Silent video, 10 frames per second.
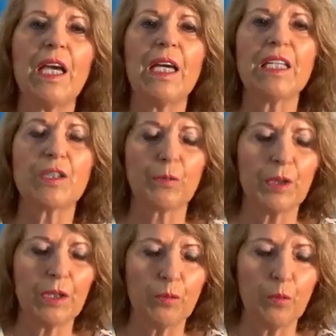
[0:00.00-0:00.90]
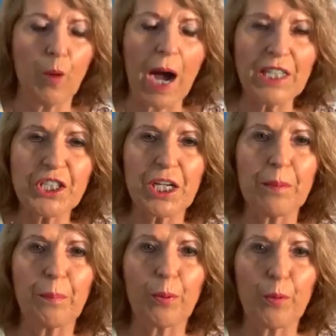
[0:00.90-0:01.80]
Yes, we watch
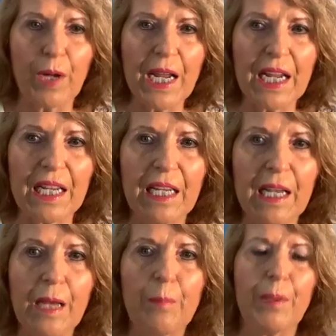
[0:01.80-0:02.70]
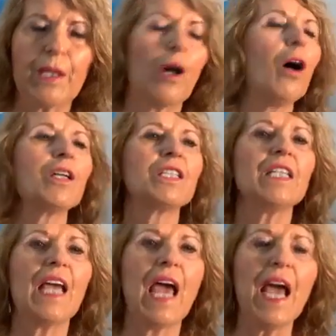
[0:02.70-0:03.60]
and pray because
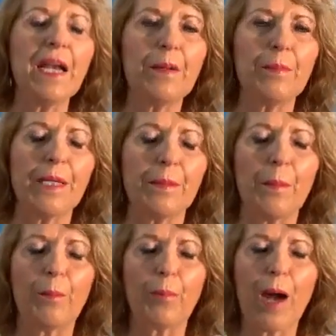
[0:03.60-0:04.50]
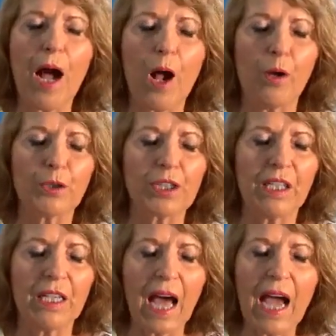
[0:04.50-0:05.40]
the enemy prowls
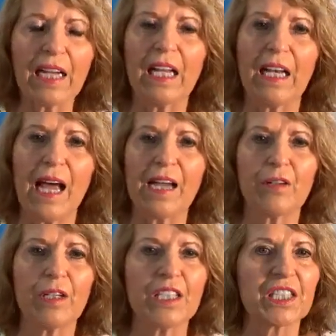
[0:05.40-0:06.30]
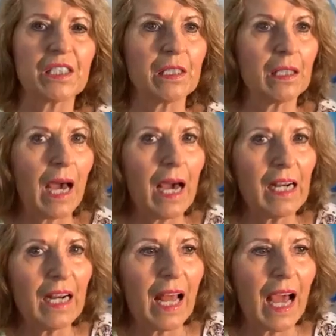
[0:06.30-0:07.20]
like a lion. He's
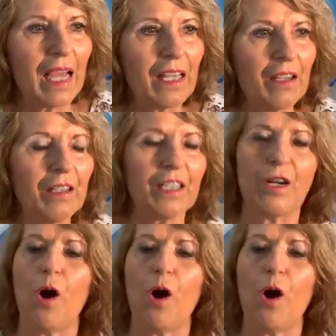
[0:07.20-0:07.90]
not a lion.